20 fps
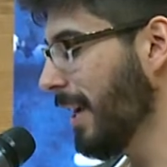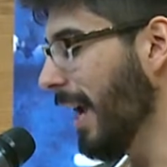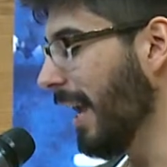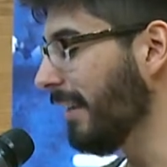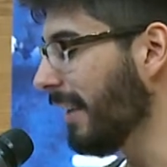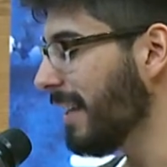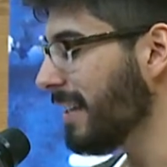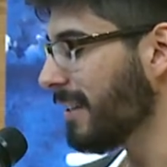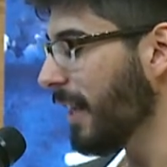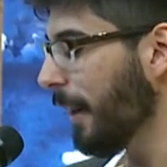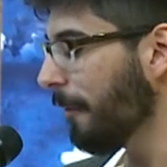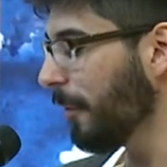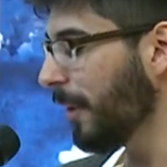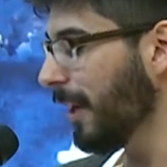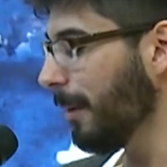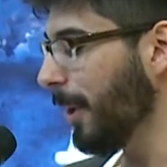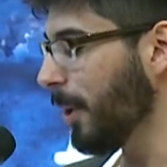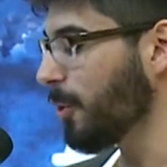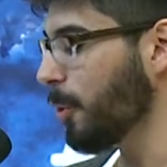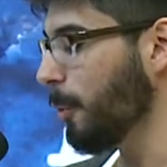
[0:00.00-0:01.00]
And let us not
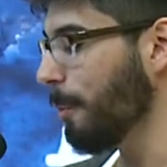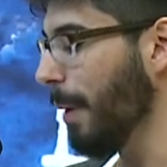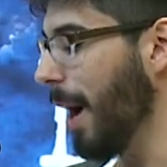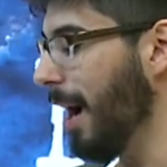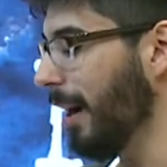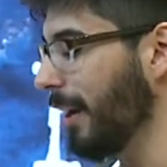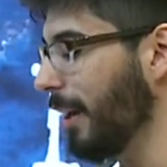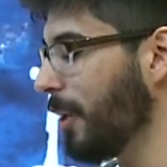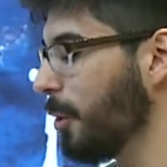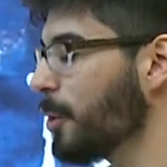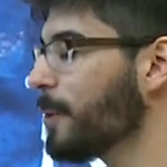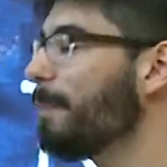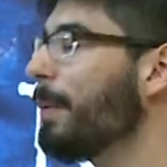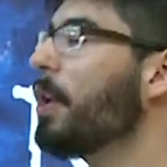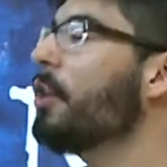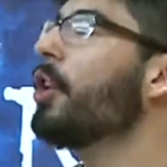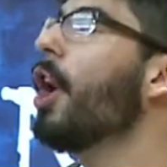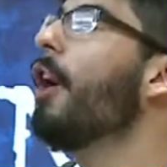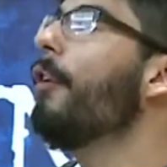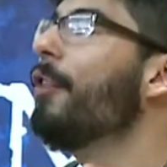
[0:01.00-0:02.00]
forget about Chewbacca, whose
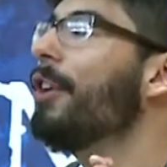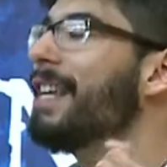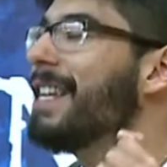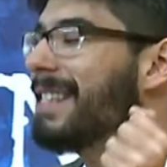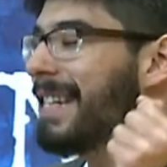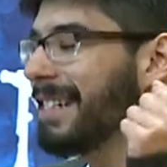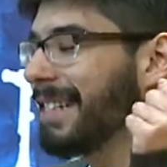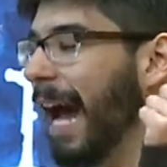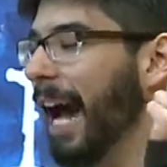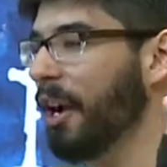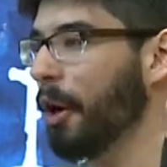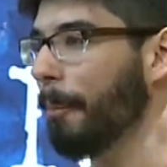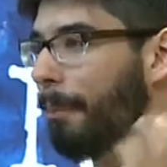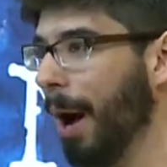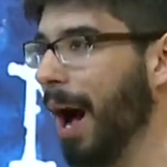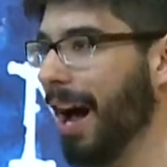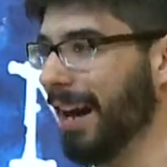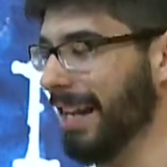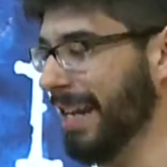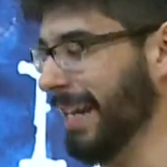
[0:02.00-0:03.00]
beard covered his entire
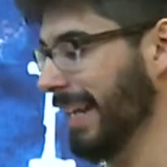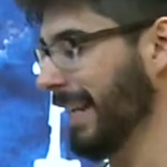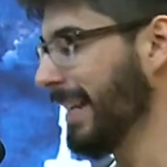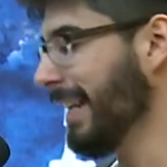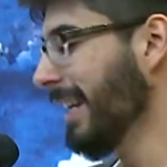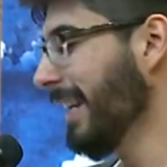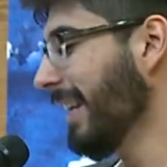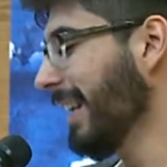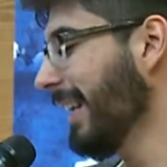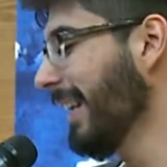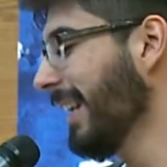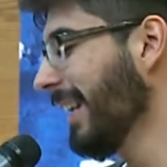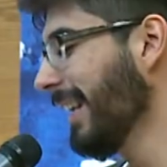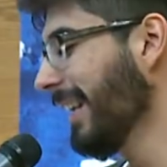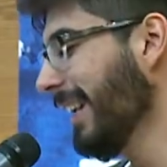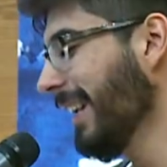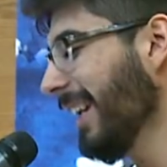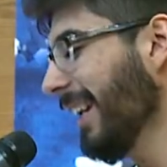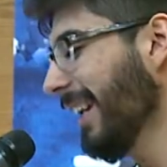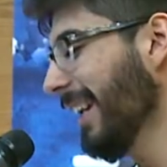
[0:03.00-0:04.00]
body.
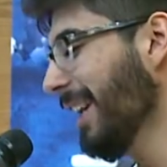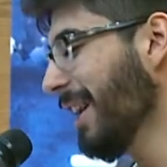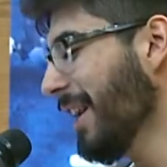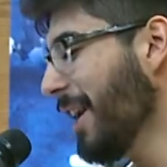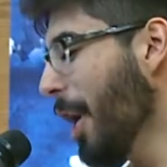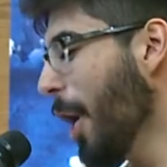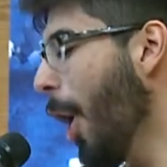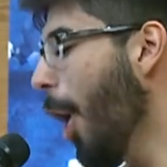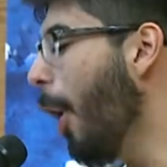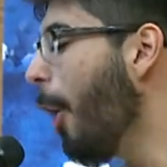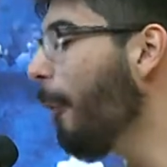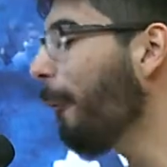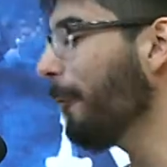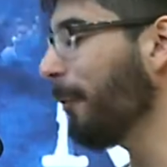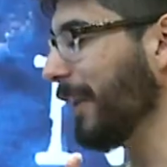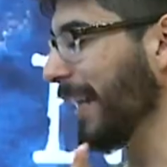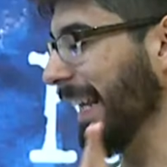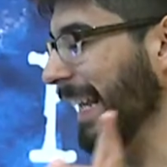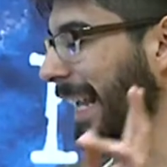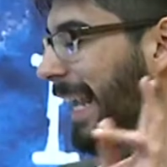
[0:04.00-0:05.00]

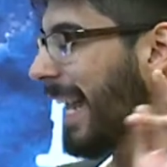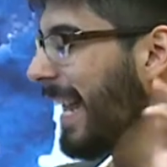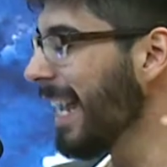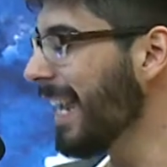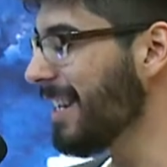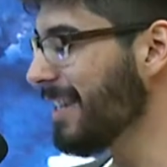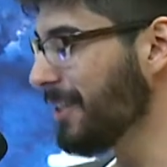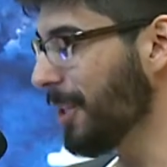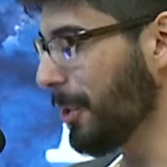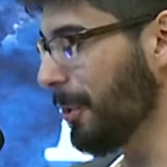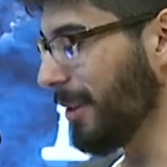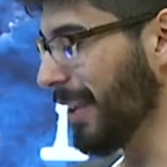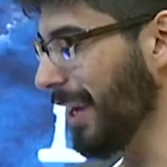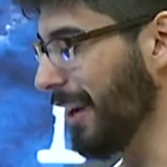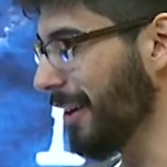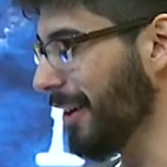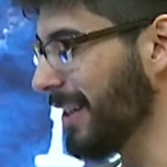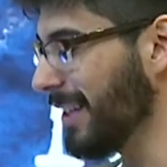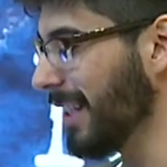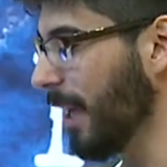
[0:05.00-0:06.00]
Hopefully, in 2
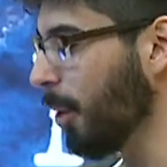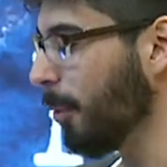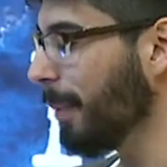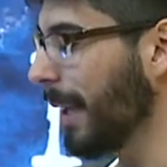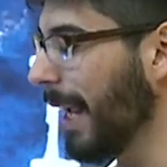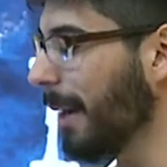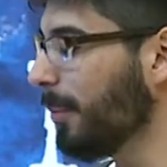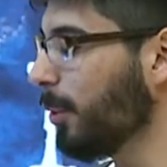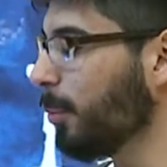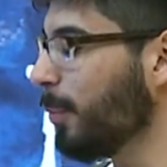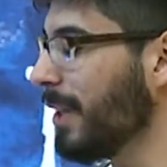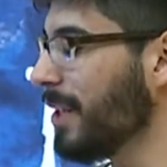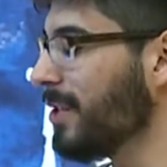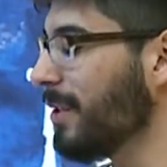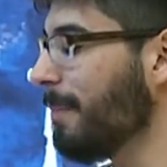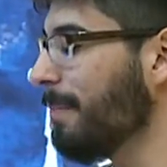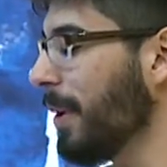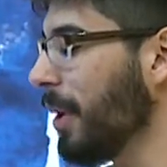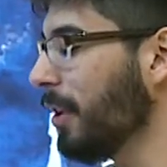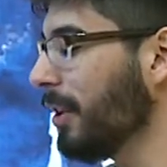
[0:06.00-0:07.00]
years, I'll be able to reach
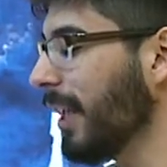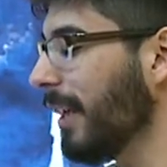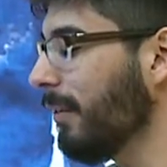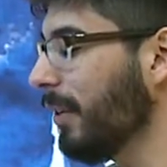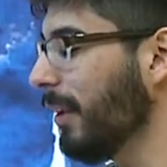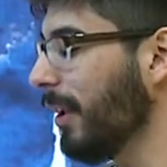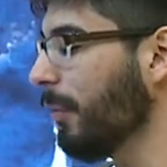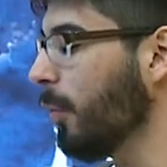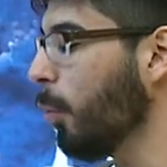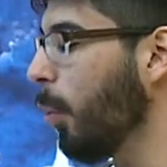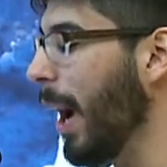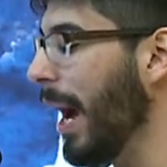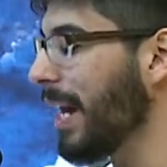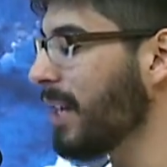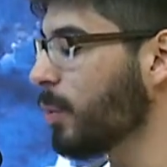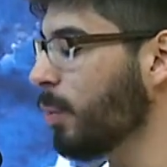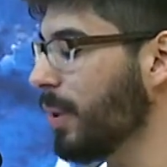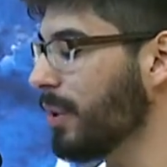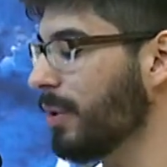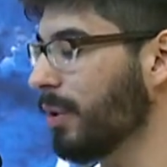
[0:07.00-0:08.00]
the beard level of a
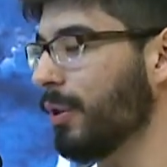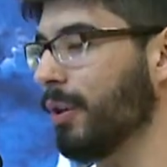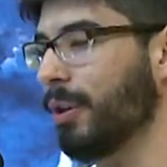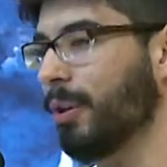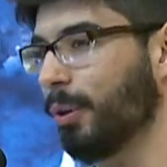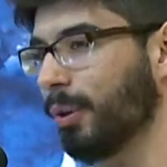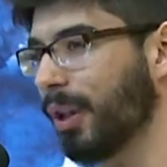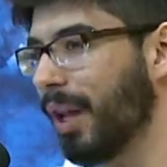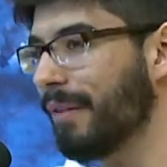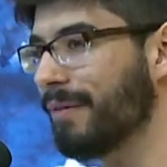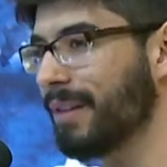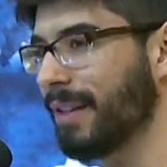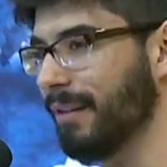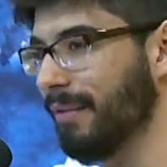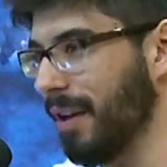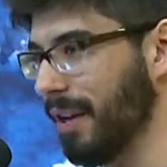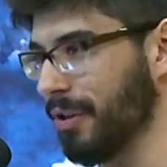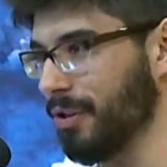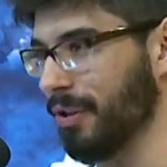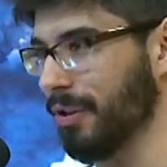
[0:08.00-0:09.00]
wise wizard who loves
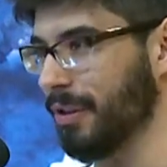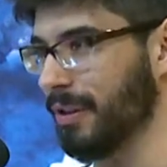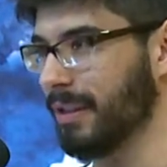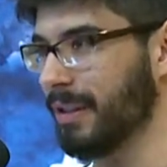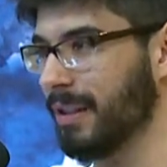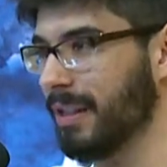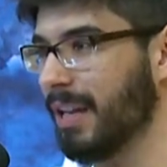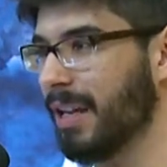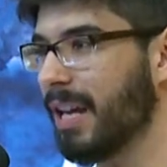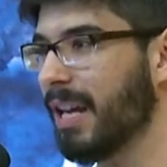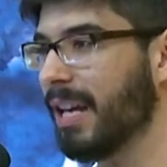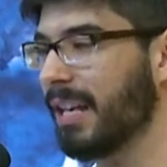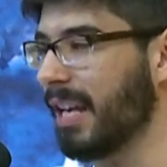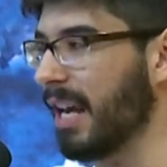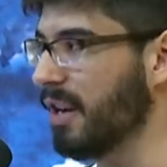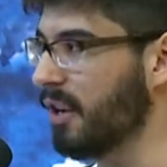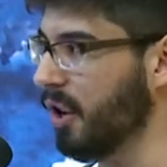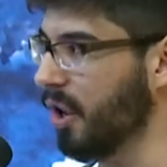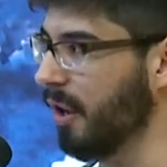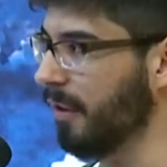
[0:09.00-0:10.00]
adventures.
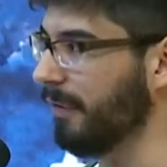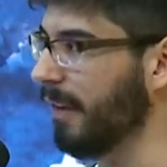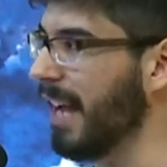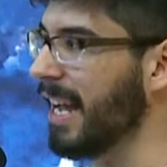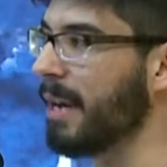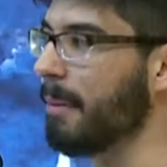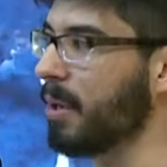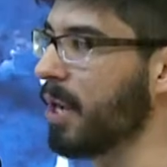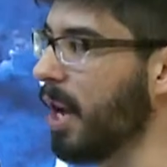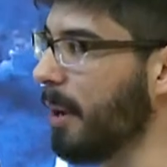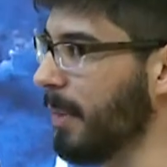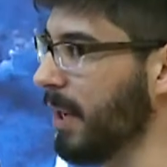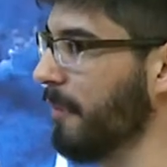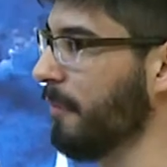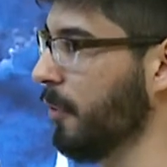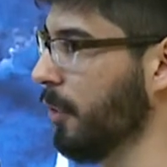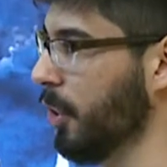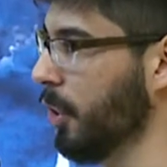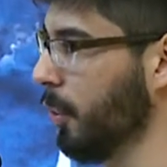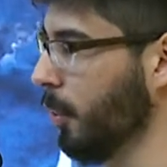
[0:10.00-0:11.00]
Gandalf, I am coming
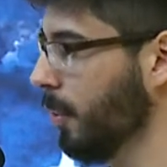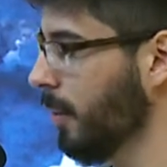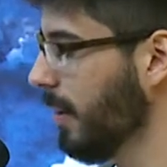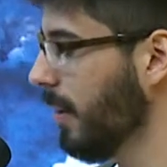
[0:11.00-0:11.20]
for you.